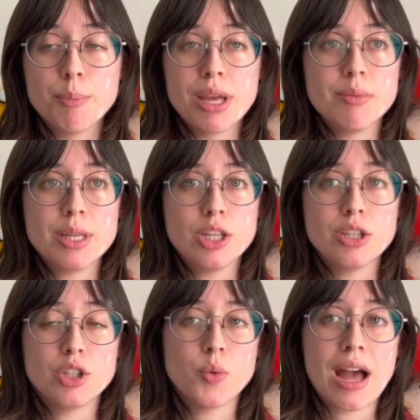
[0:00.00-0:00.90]

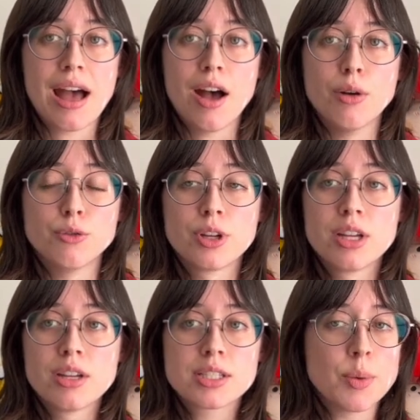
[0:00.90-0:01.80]
maybe you have
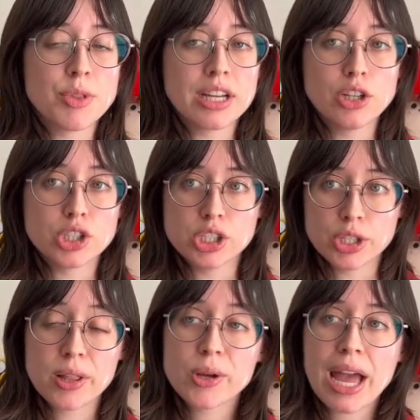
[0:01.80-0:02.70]
something under your
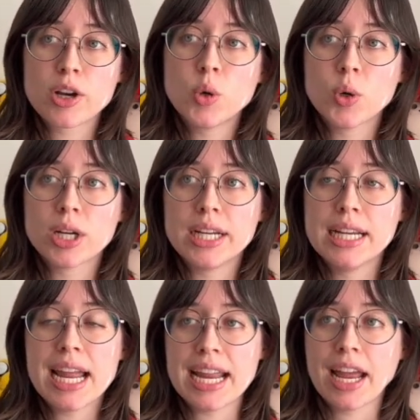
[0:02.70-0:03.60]
yellow
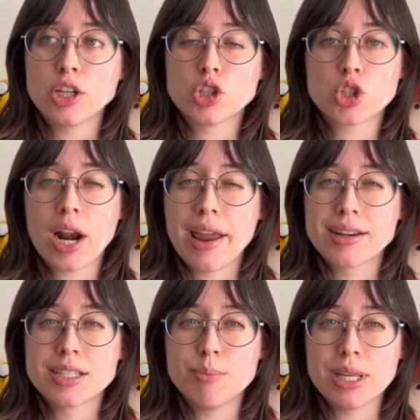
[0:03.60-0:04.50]
category and you're
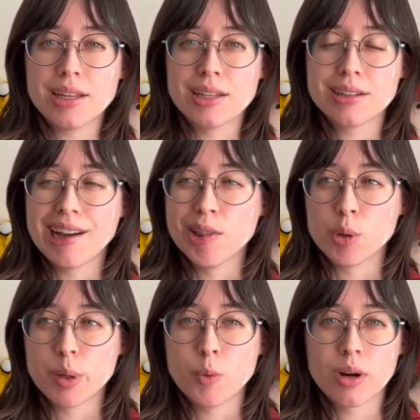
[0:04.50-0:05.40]
trying to be a
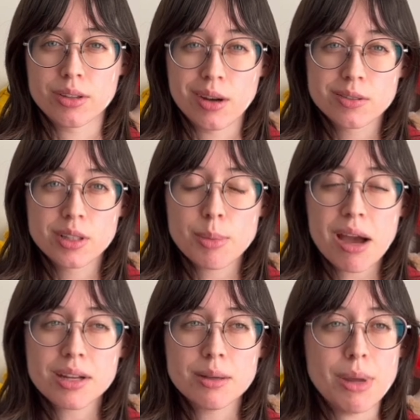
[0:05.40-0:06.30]
little bit more thoughtful
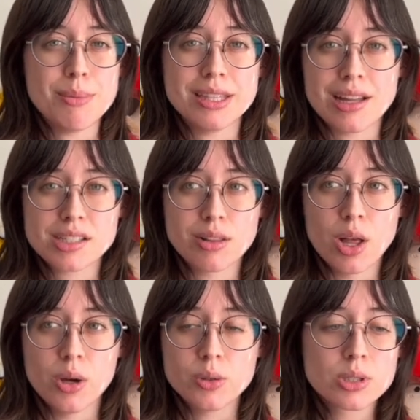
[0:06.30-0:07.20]
about it. Maybe that's
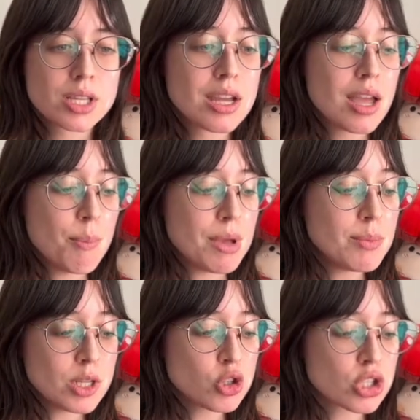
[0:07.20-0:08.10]
clothes.
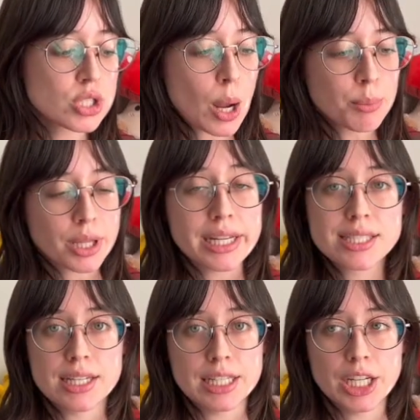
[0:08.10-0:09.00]
Maybe you just dump
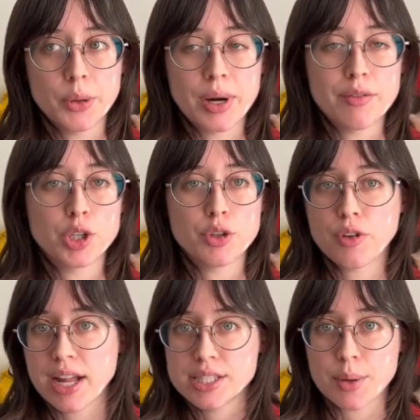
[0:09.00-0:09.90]
links in here whenever you
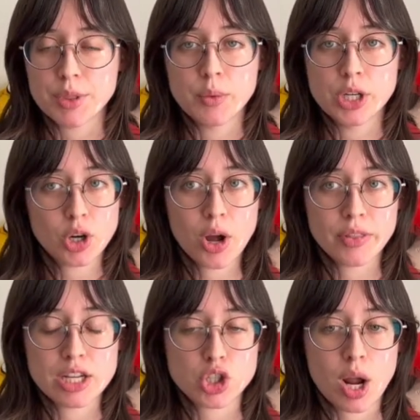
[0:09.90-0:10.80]
find something when you're
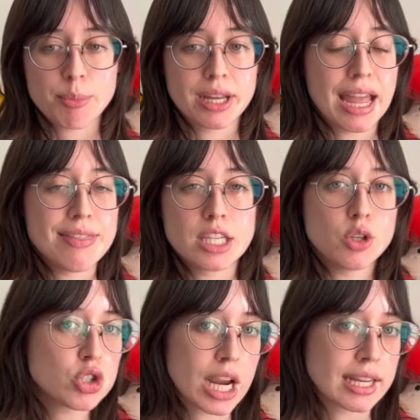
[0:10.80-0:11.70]
online shopping, and then you
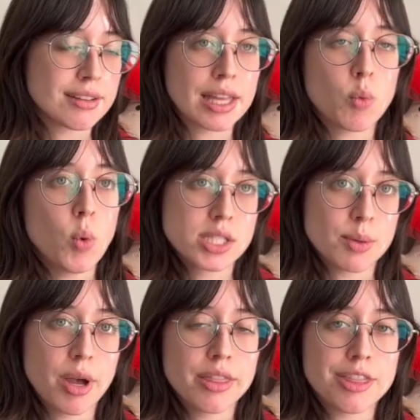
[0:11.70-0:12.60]
check it like once a
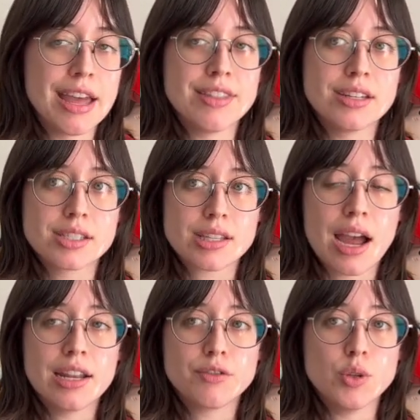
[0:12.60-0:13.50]
month and then
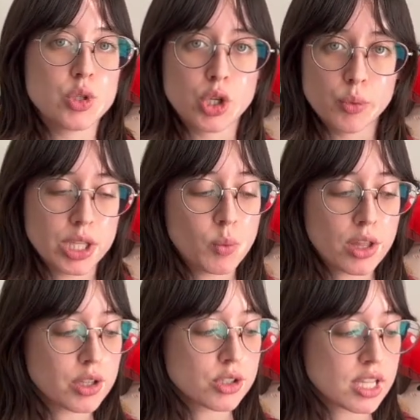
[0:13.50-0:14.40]
decide if you still really
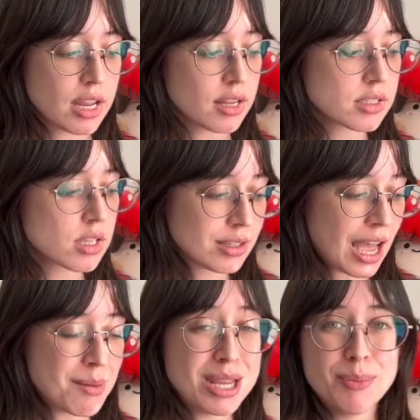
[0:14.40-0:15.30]
want those things.
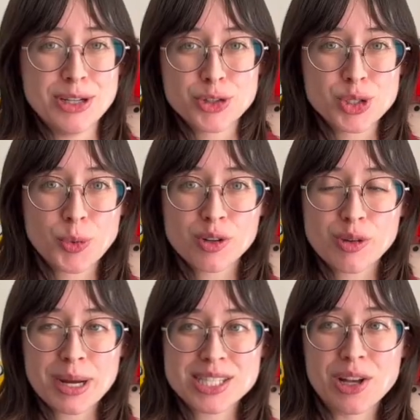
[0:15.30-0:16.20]
I made a Pinterest board
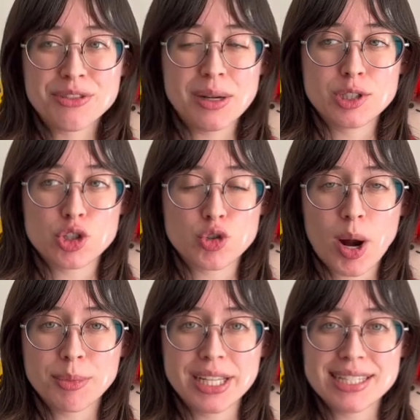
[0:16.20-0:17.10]
for myself and I would just
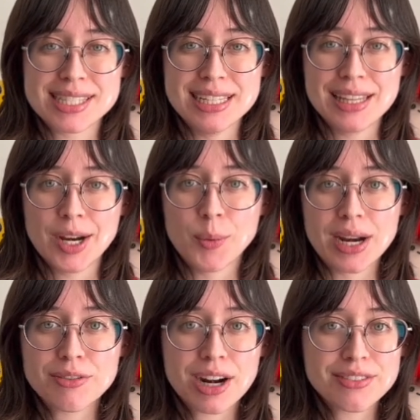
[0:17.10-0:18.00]
drop links in there
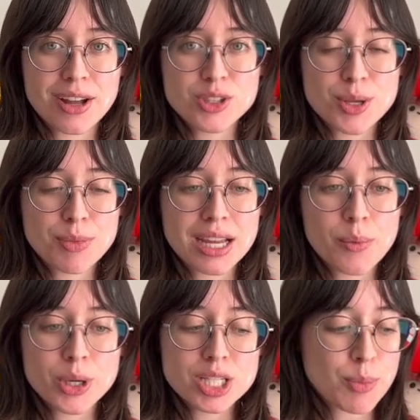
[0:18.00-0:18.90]
whenever I found something I
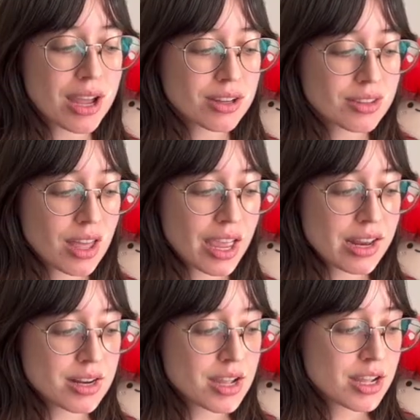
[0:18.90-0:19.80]
wanted to buy
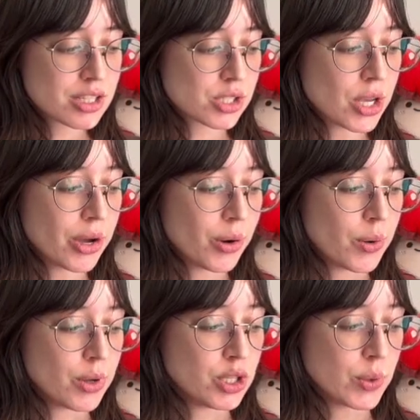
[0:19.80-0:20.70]
online.
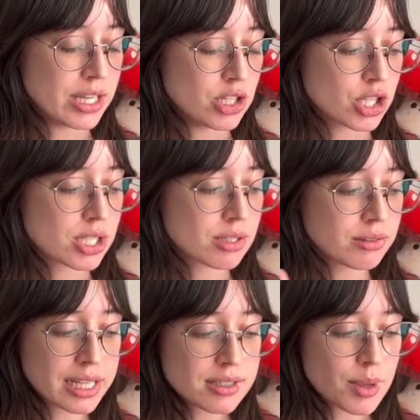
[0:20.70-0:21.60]
So you can just
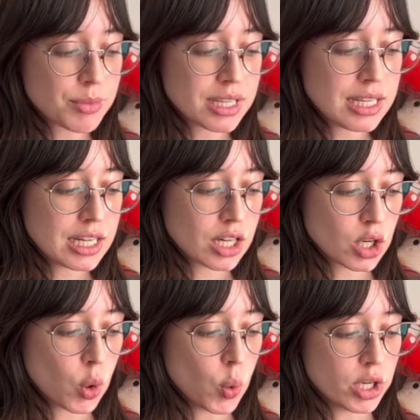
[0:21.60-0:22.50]
link something
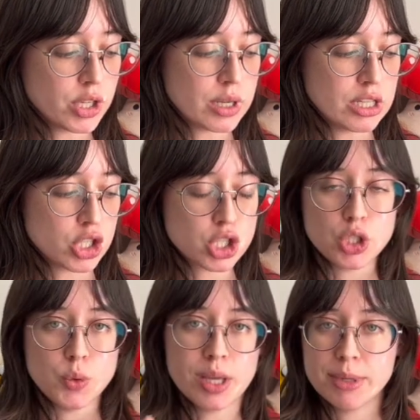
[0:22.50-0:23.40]
here, or you can just
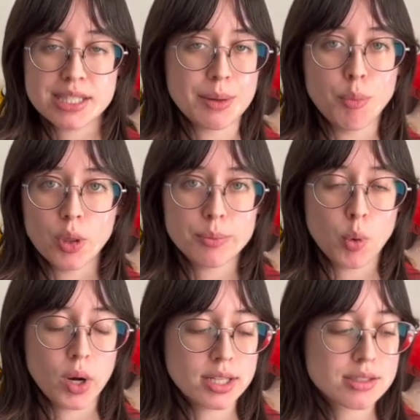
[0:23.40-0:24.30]
do them as like bullet
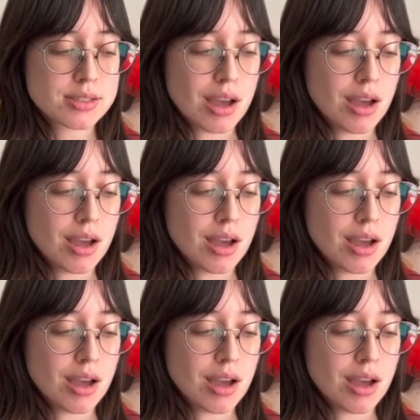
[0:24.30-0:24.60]
points,